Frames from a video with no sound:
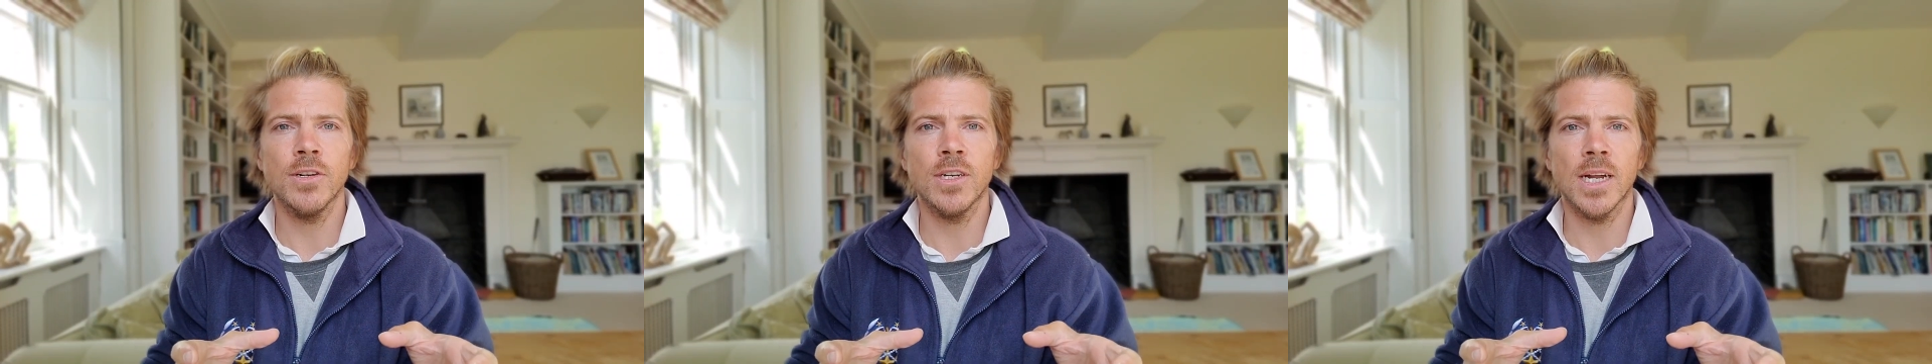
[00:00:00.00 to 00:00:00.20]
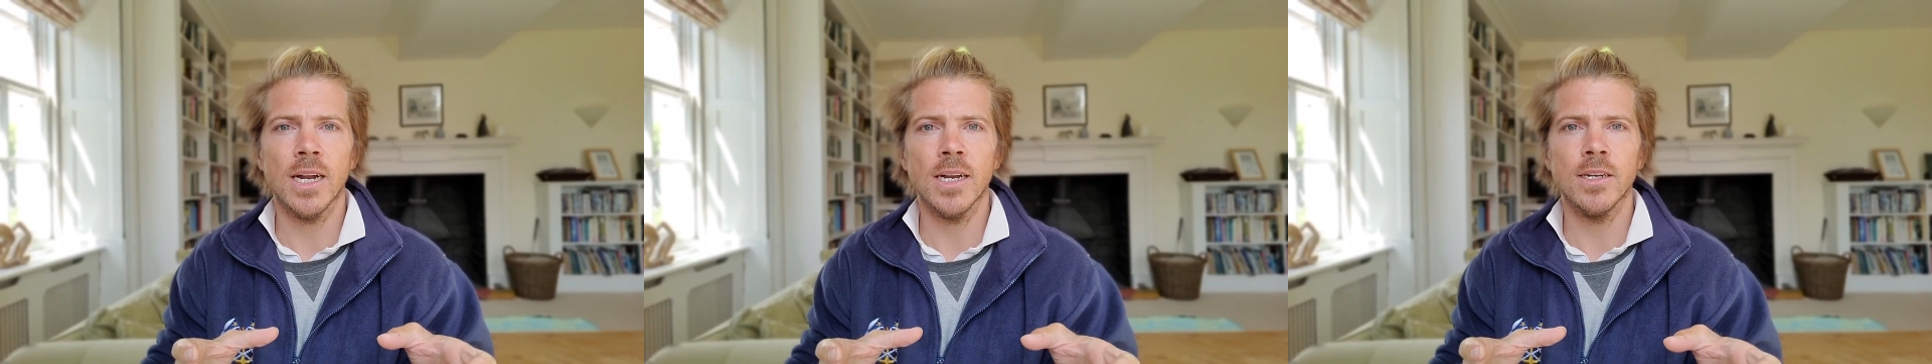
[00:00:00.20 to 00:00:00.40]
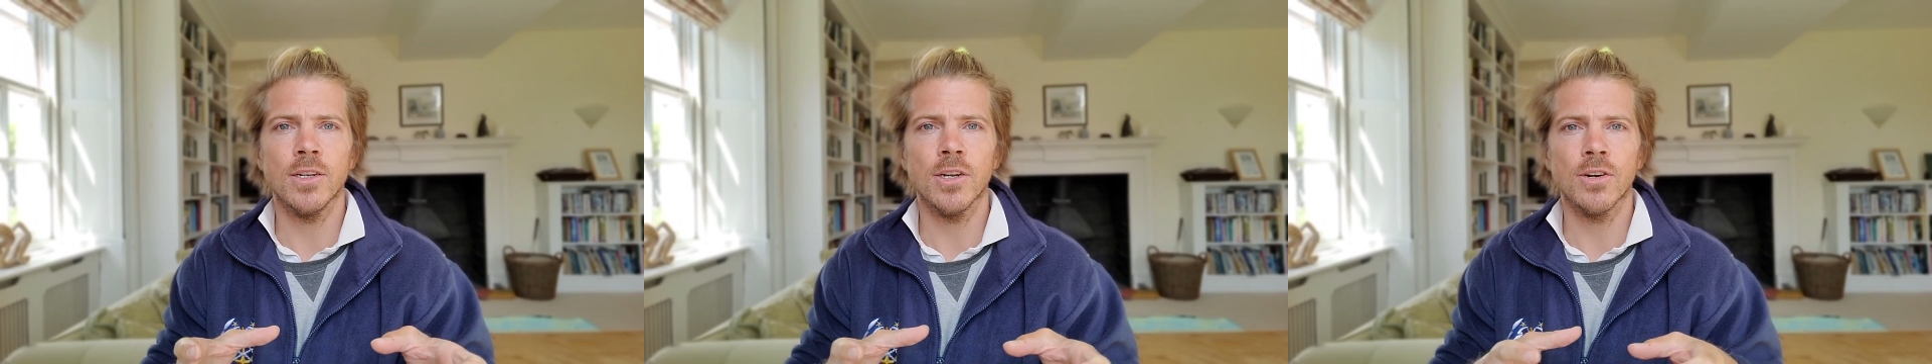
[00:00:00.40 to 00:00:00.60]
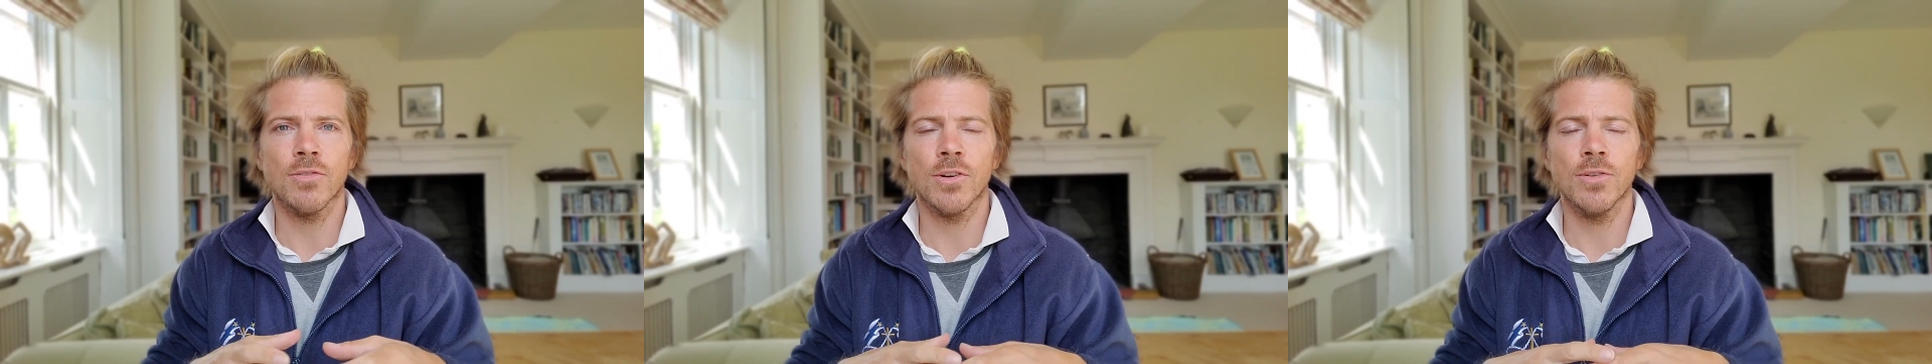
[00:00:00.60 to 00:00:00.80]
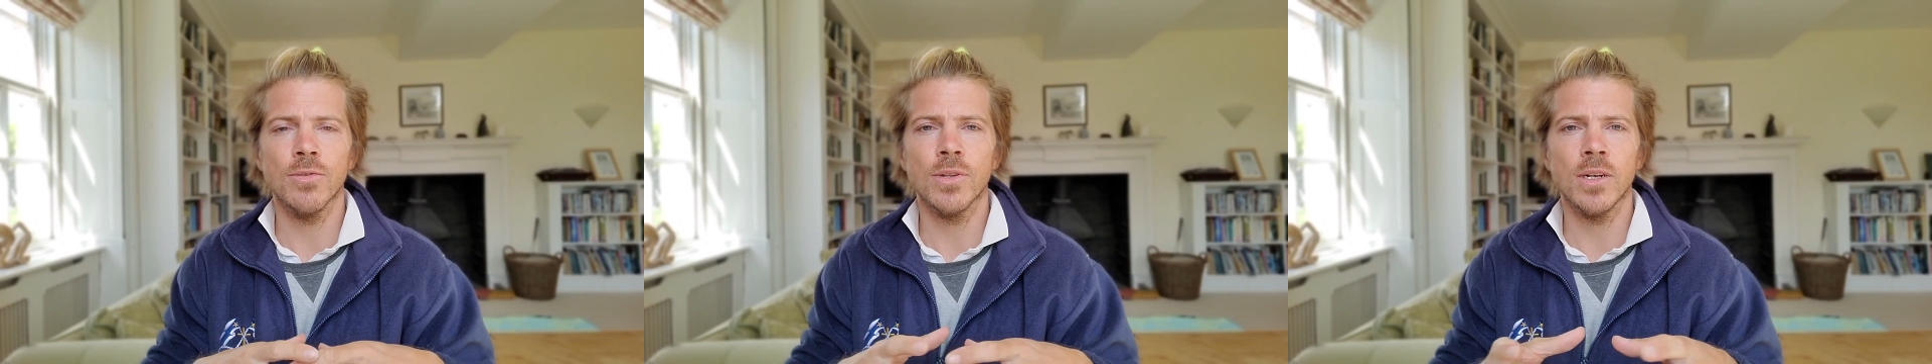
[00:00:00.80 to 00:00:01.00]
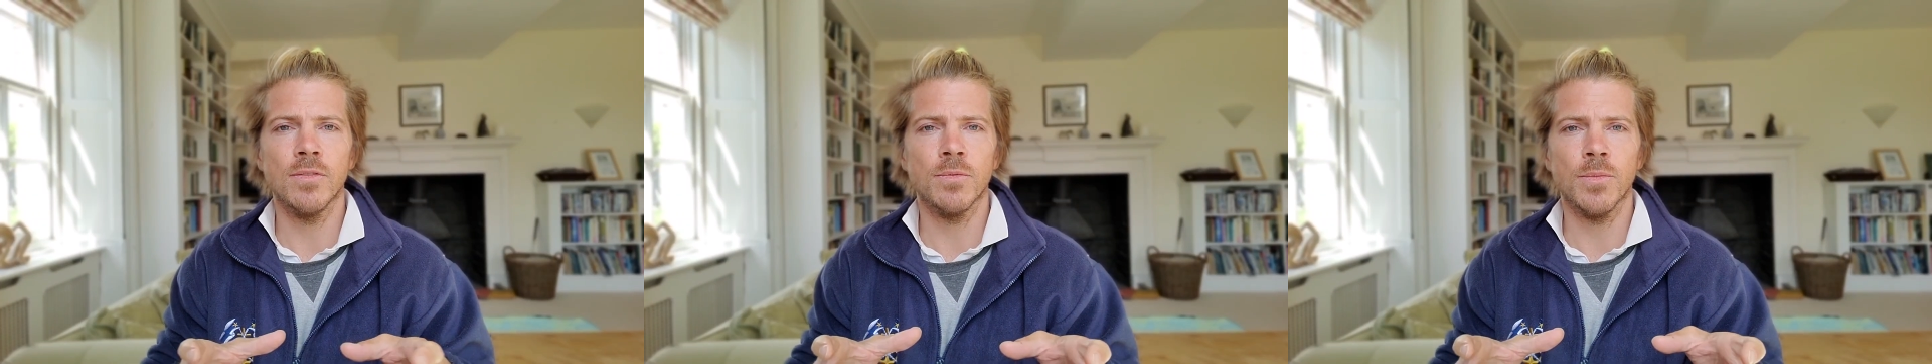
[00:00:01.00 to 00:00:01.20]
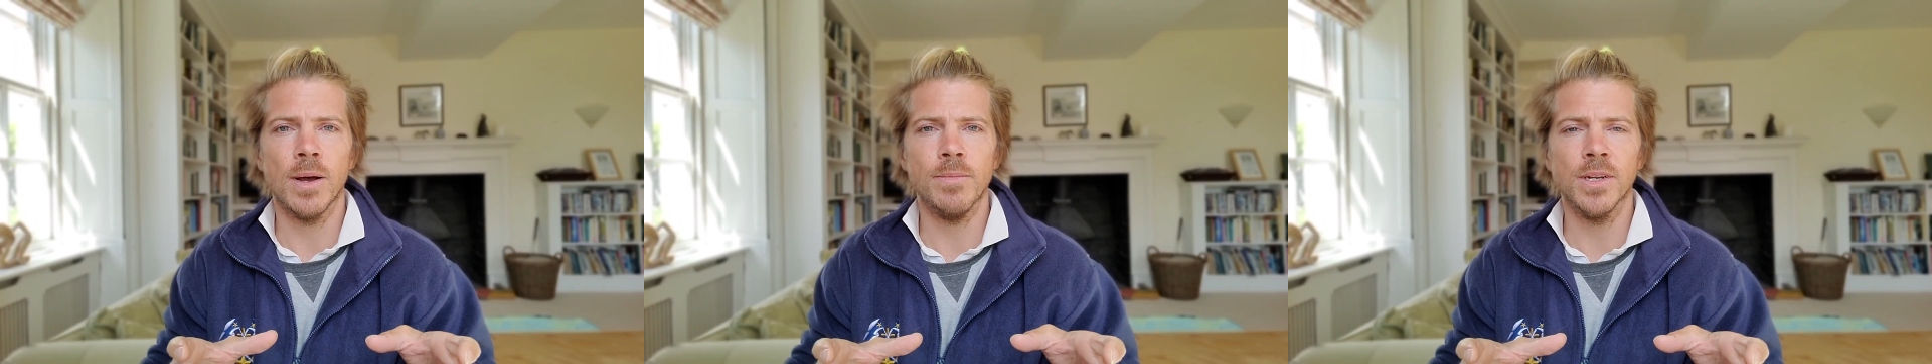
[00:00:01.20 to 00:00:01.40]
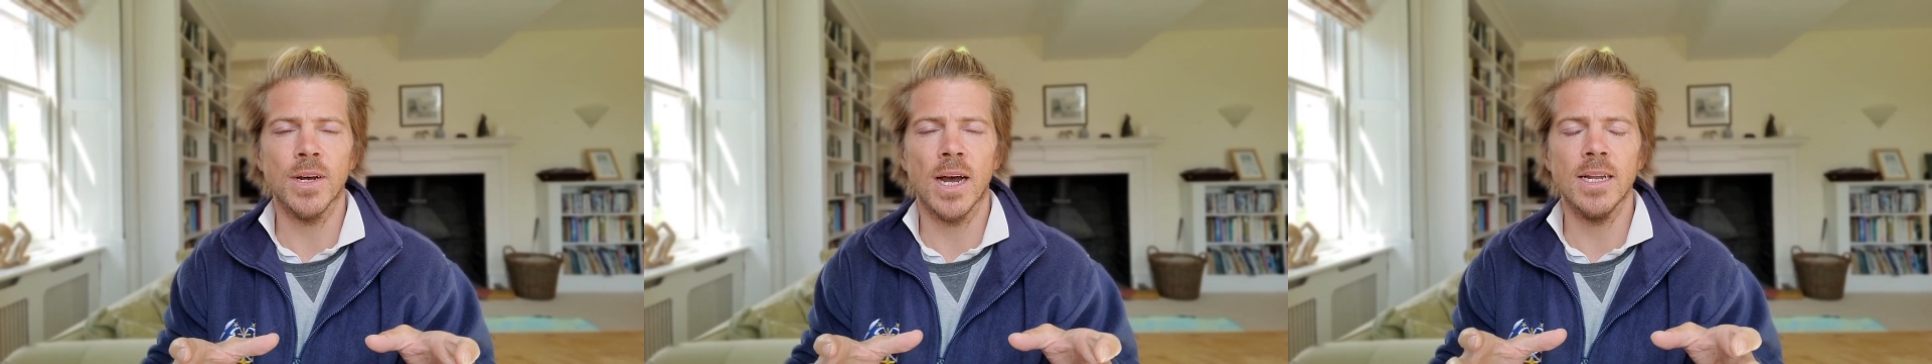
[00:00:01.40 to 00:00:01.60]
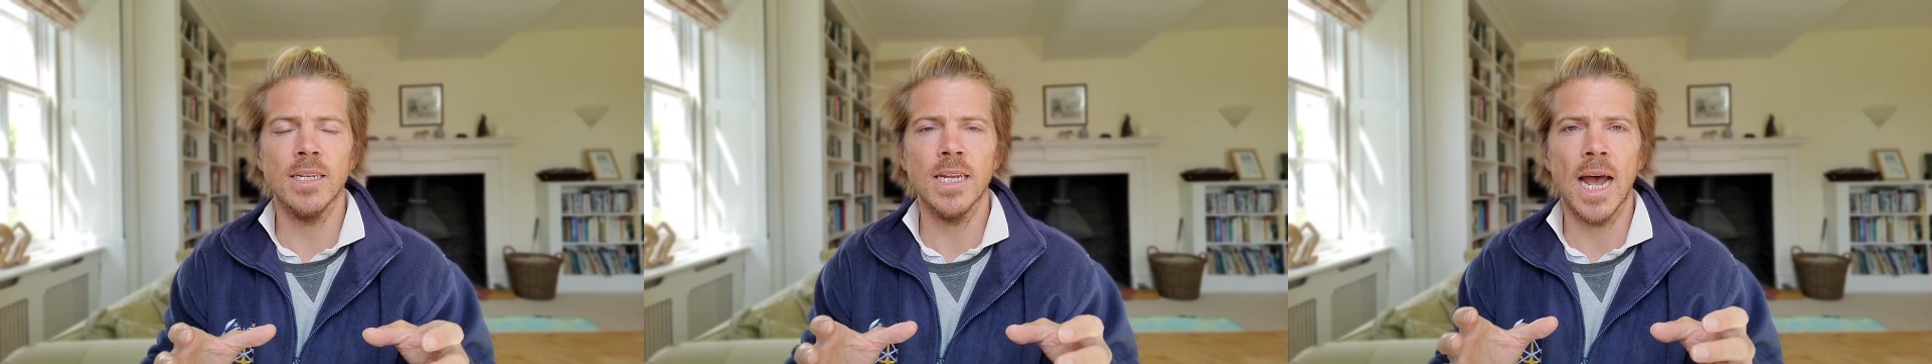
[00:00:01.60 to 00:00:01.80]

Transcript: studies across all the different websites,